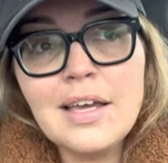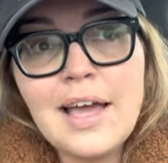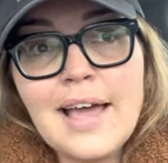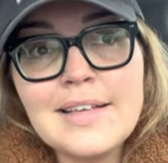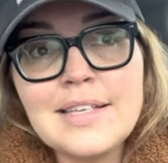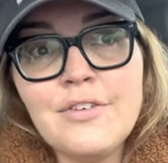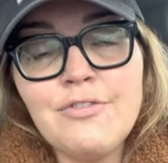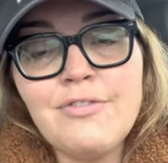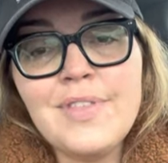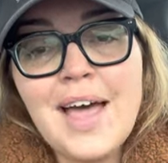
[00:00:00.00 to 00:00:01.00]
as
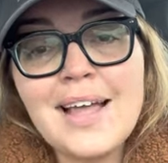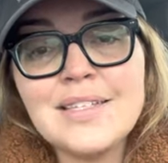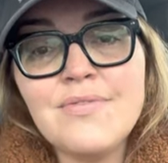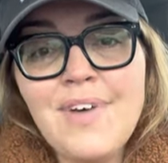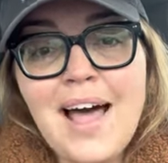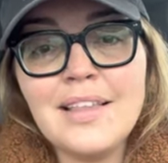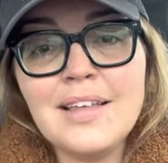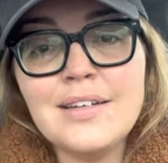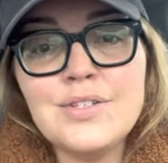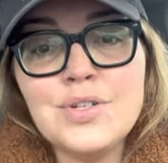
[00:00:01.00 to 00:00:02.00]
if that's
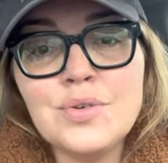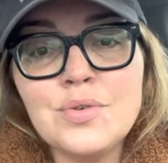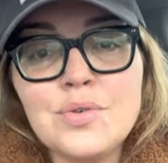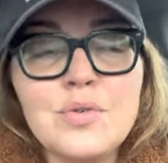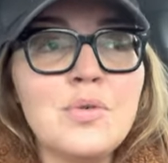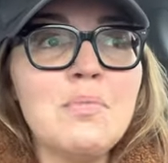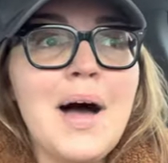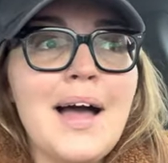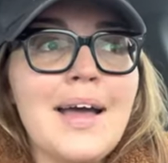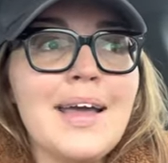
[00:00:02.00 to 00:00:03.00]
valid to
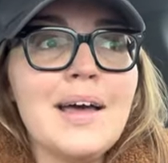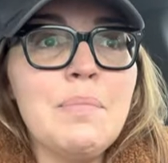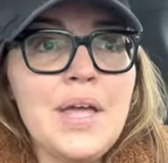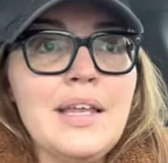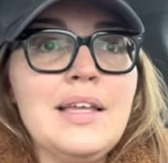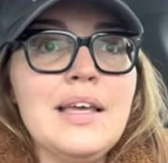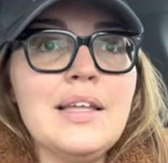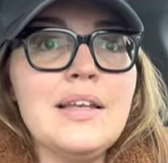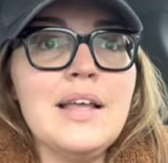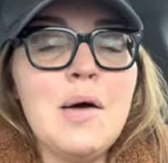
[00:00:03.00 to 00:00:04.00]
my
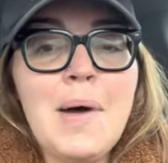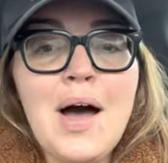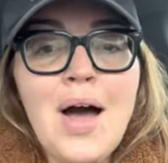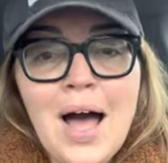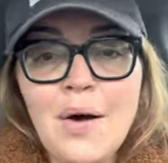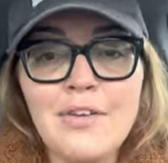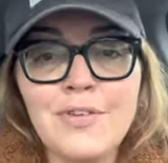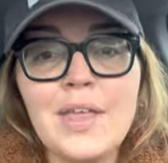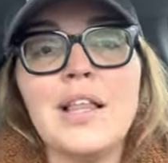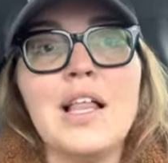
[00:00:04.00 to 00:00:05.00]
opinion about how I
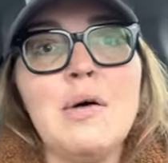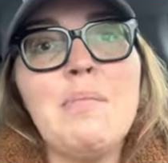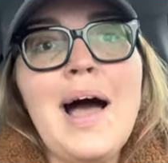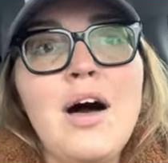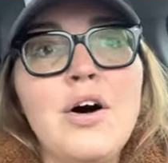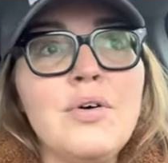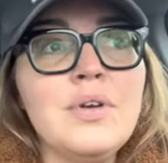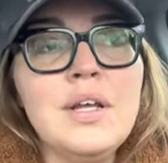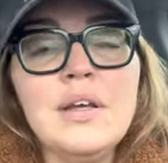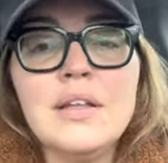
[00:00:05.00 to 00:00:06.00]
feel about
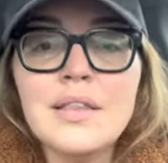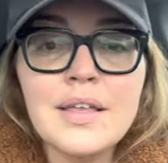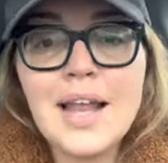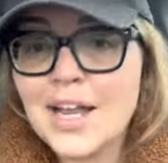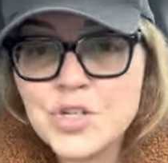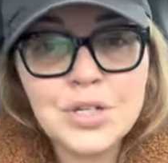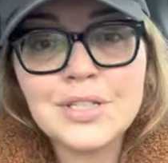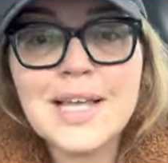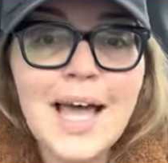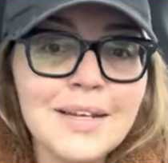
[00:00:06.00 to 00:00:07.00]
the national
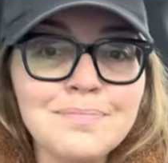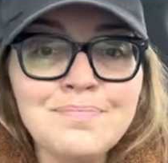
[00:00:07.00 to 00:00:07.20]
debt